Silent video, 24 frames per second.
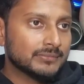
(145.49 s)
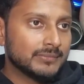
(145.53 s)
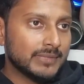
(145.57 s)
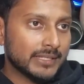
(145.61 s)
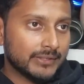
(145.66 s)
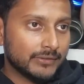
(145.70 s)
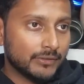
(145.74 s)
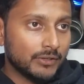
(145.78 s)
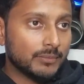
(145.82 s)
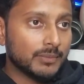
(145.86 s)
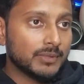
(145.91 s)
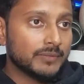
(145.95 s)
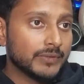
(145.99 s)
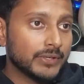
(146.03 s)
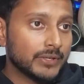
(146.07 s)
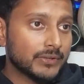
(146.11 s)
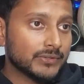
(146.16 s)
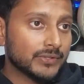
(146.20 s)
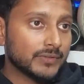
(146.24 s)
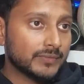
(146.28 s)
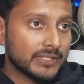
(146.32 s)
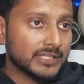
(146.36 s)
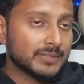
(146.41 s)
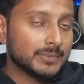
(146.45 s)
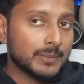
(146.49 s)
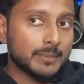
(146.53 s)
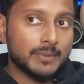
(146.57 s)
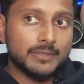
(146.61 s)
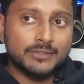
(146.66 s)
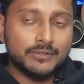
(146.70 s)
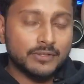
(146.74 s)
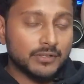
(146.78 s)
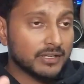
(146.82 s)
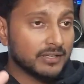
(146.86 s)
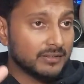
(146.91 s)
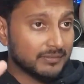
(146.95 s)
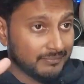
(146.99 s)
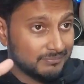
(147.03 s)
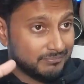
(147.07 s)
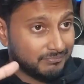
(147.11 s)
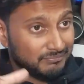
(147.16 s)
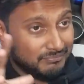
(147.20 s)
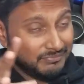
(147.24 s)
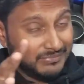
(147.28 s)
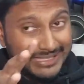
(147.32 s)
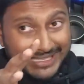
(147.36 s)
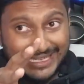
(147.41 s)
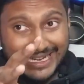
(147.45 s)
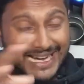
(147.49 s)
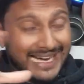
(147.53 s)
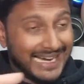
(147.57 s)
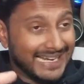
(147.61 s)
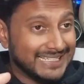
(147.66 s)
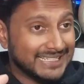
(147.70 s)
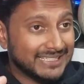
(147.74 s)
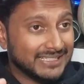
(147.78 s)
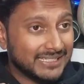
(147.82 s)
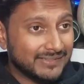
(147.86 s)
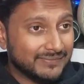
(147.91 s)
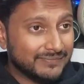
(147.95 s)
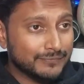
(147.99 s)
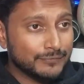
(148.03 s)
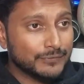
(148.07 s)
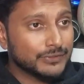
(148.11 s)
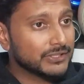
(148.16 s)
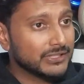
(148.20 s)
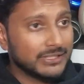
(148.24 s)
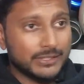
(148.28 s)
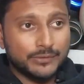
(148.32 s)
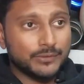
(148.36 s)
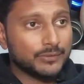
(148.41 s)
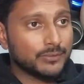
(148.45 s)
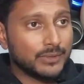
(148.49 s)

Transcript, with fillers: like normal videos of these people talking like high stuff which they don't